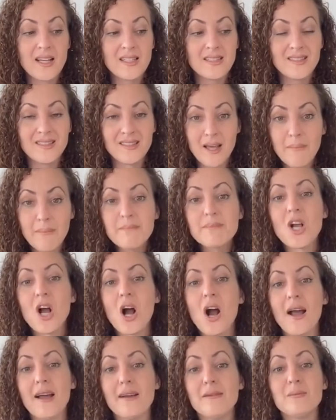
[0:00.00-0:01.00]

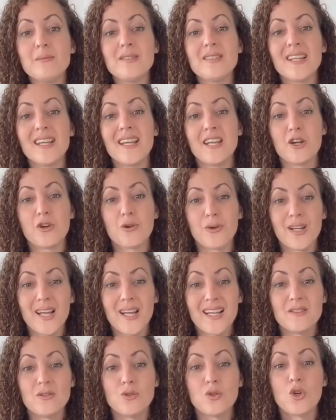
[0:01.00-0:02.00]
sometimes it
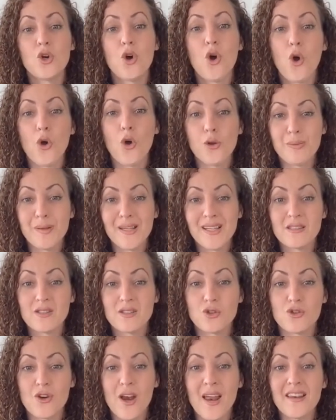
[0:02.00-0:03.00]
creates coping
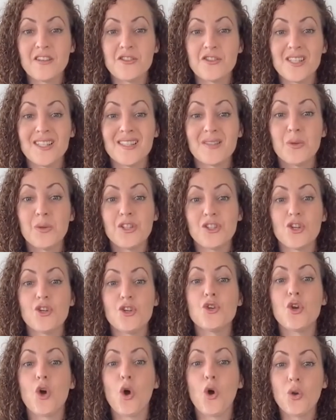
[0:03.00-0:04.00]
strategies which are
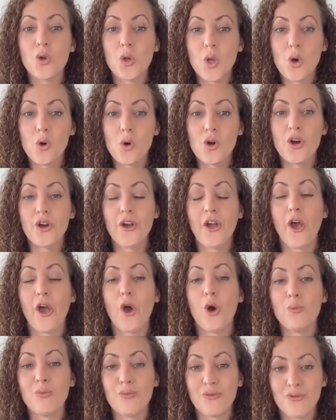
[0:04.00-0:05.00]
no longer
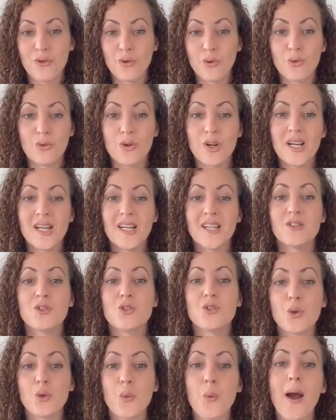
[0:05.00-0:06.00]
helpful
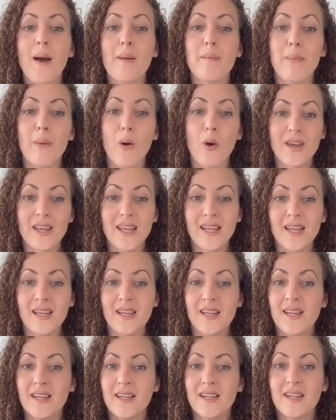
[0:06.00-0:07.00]
to our
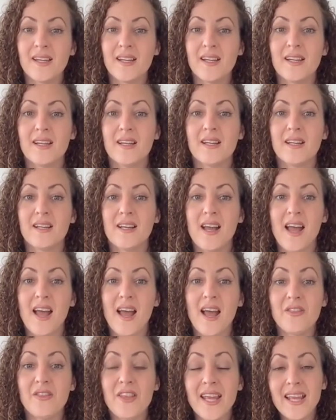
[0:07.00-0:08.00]
body.
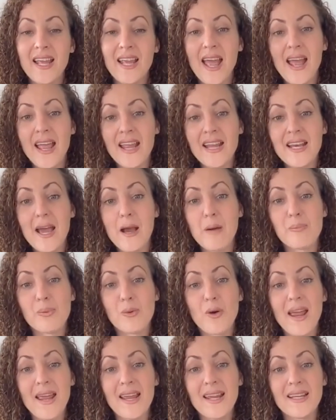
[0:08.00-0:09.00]
In our
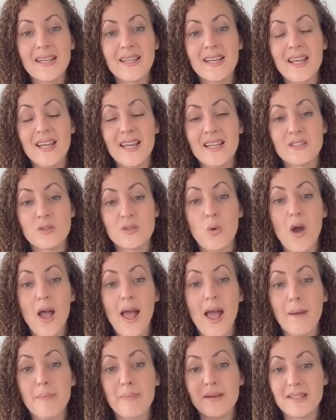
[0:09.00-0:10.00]
brain is what
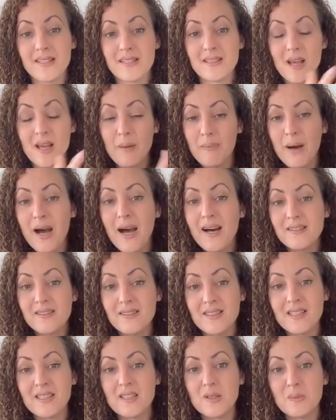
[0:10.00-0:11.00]
happened is a
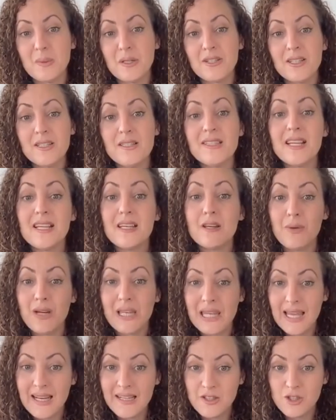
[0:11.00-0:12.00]
past experience in a
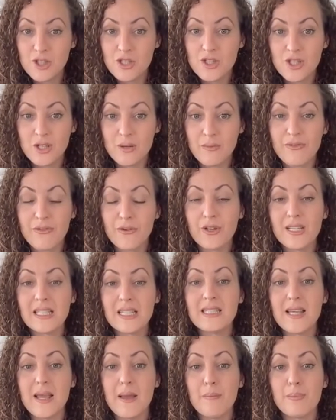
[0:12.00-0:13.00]
relationship, for
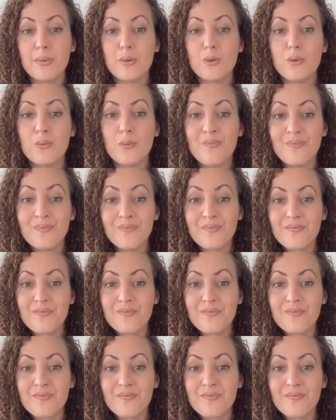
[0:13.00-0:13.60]
example,